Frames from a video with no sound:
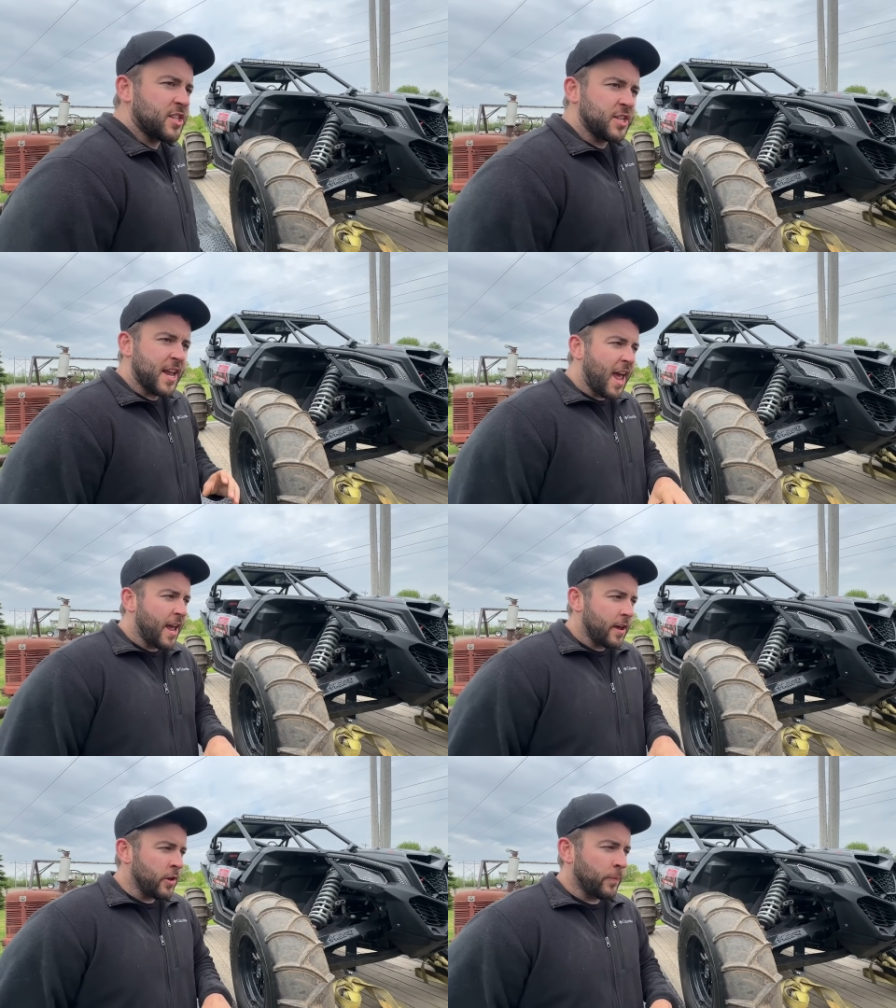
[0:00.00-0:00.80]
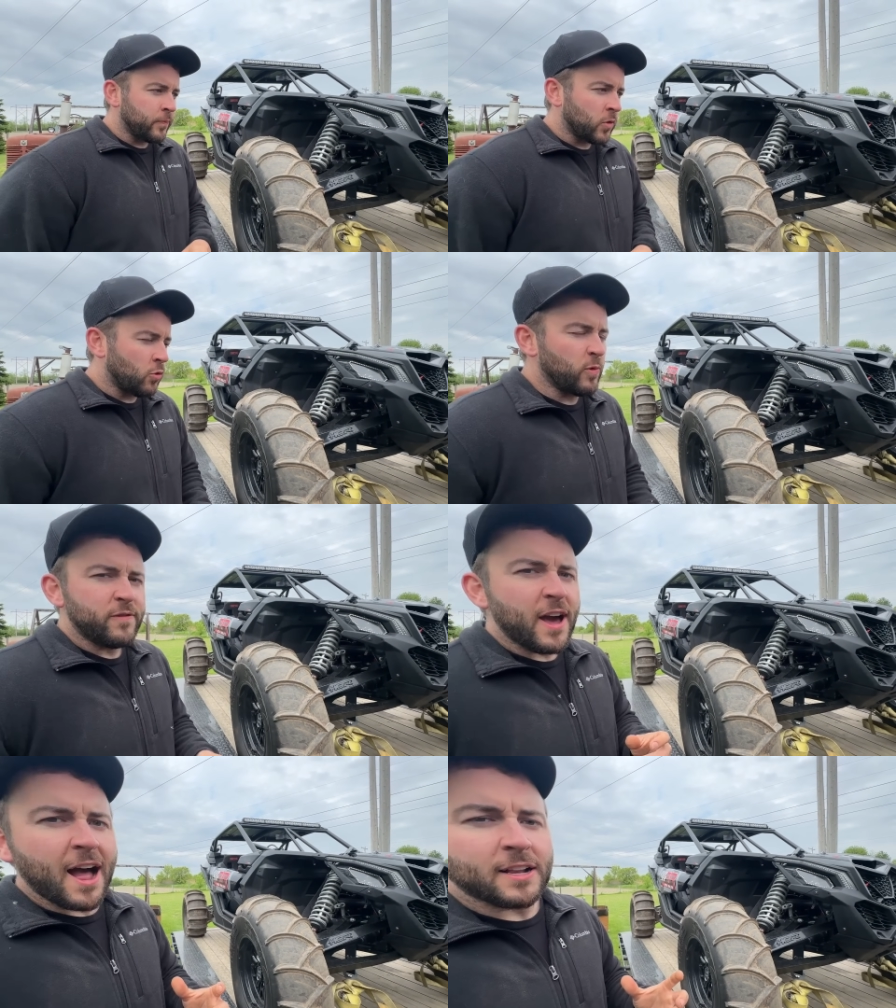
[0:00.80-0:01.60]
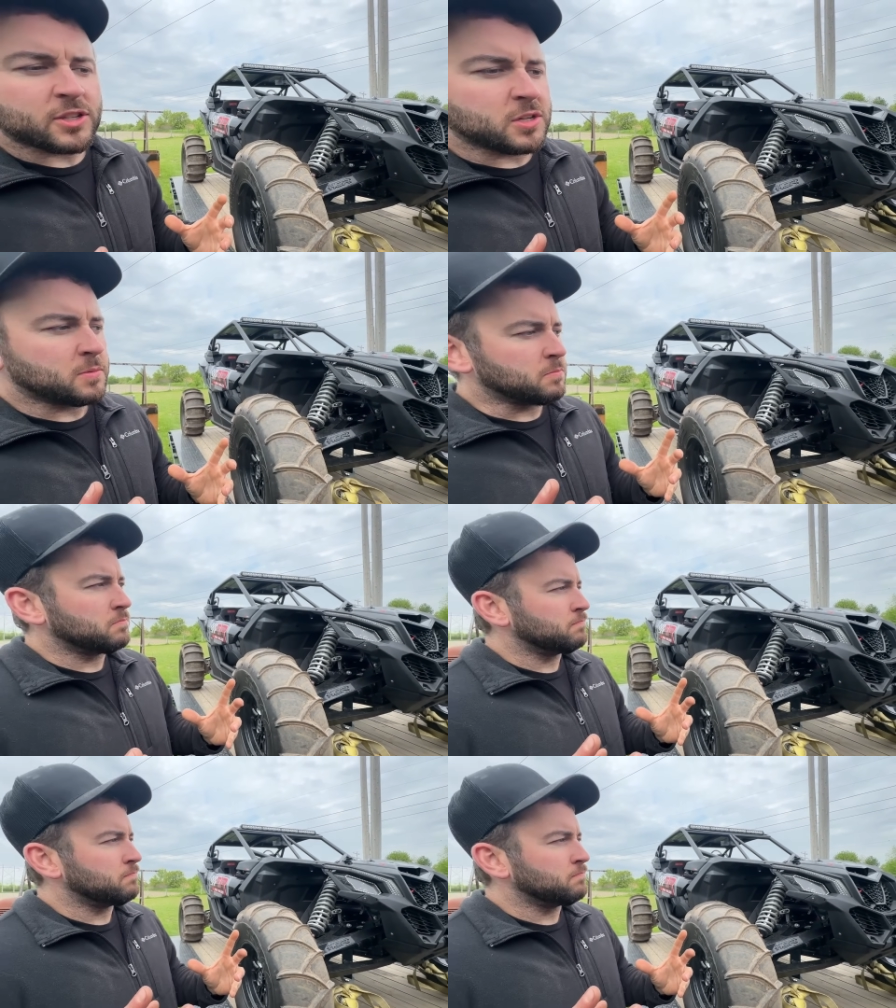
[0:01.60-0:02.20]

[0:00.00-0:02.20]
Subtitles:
today, we've got some